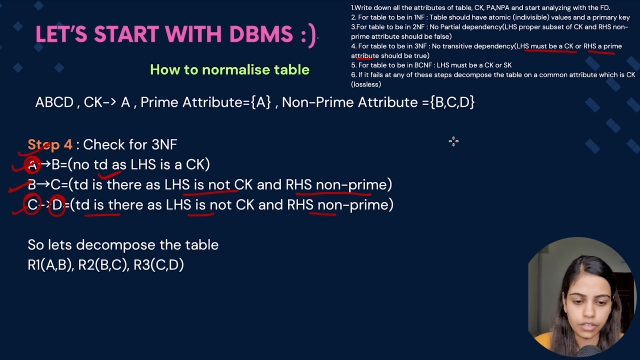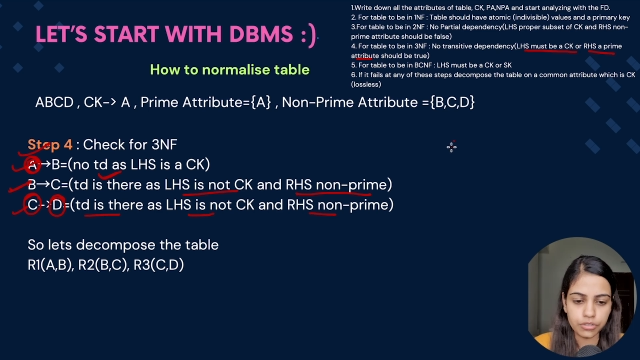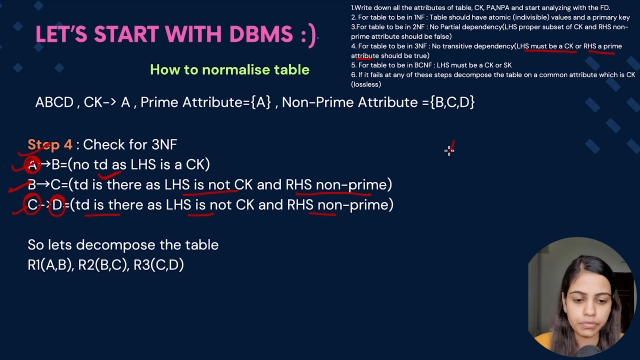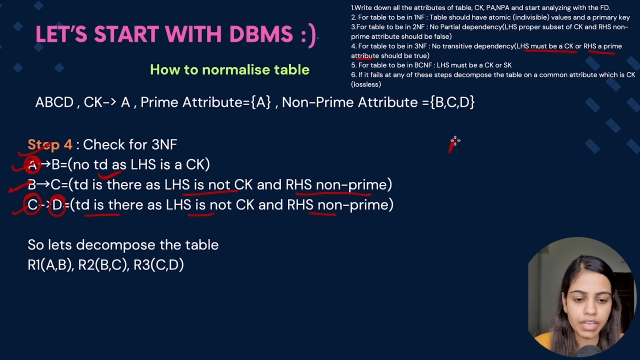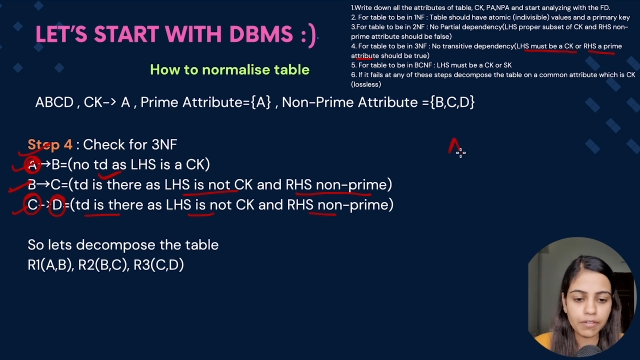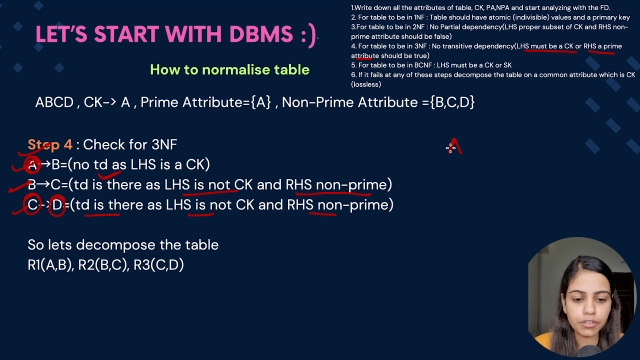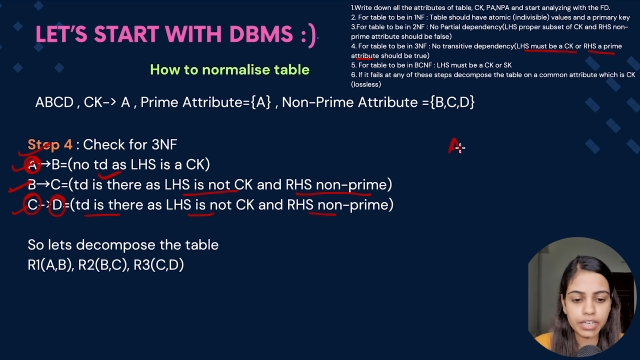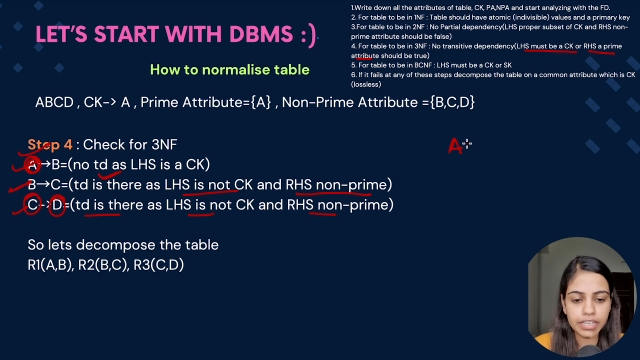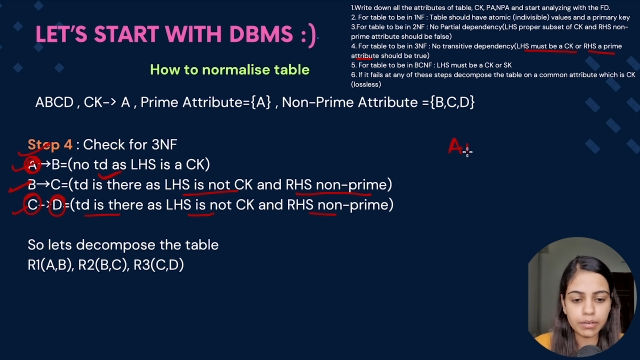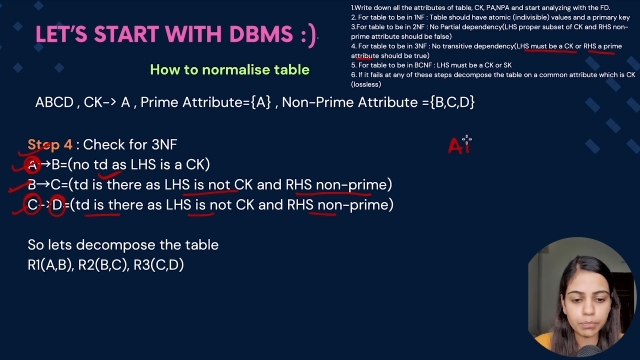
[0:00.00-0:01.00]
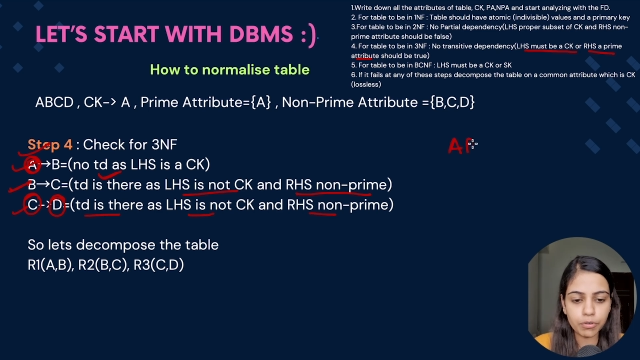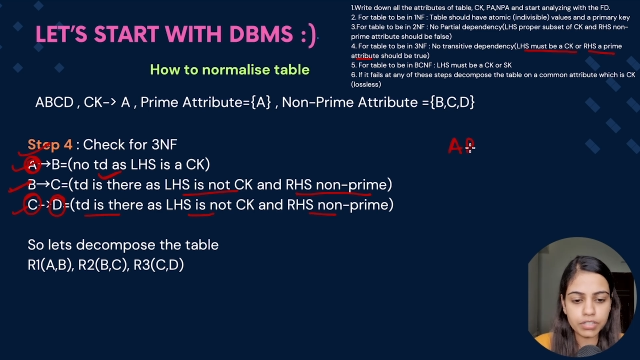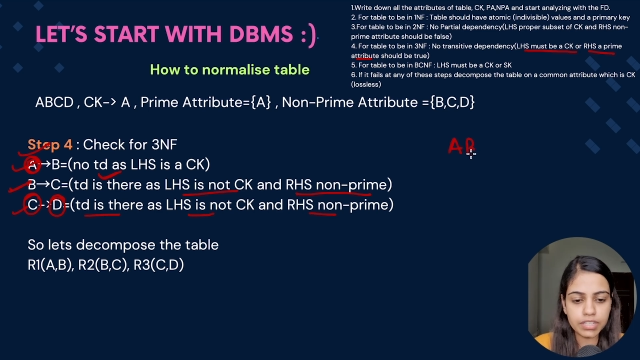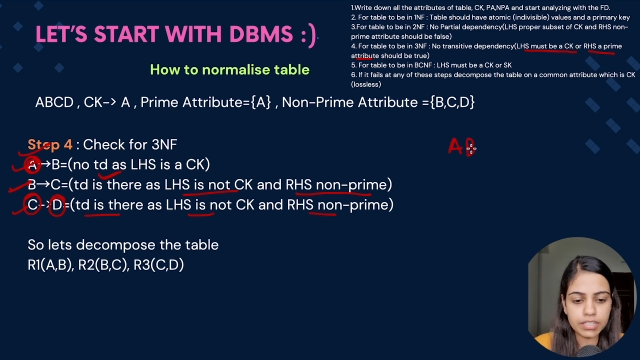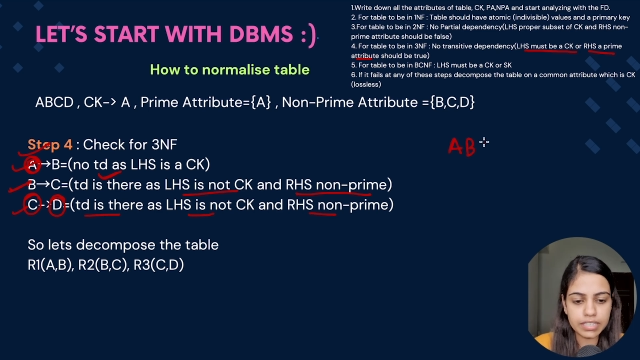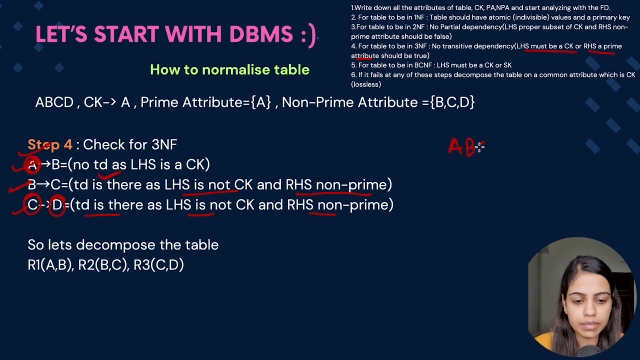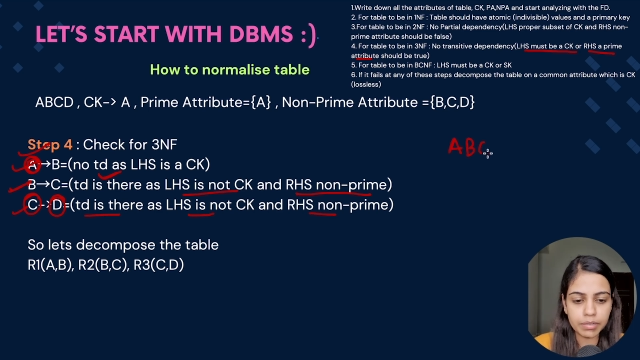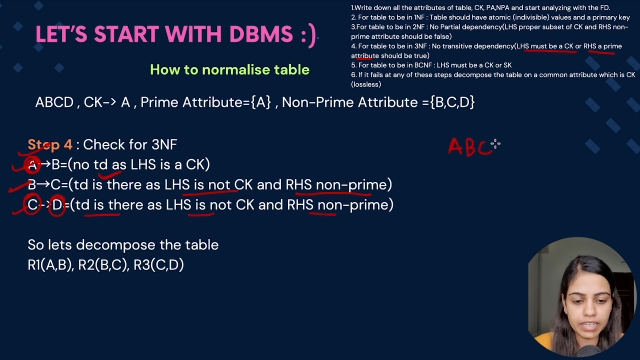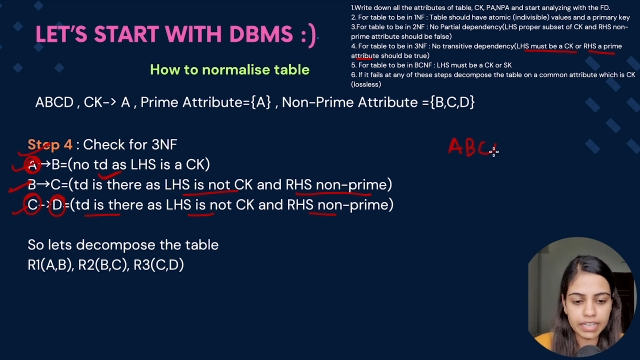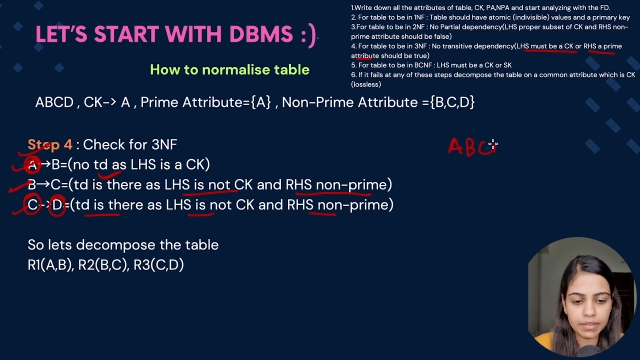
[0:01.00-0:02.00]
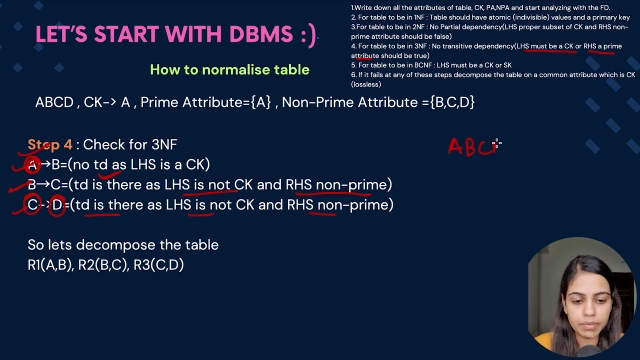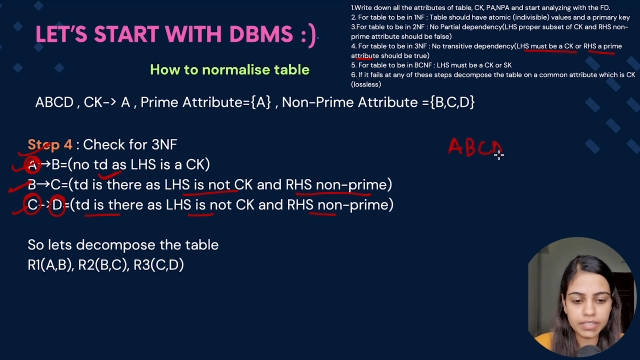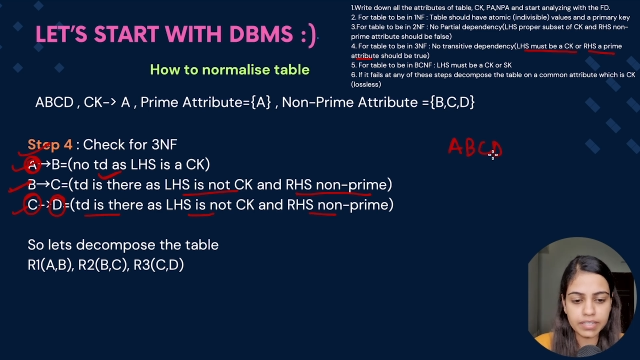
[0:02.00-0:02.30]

so we have to decompose this table A, B,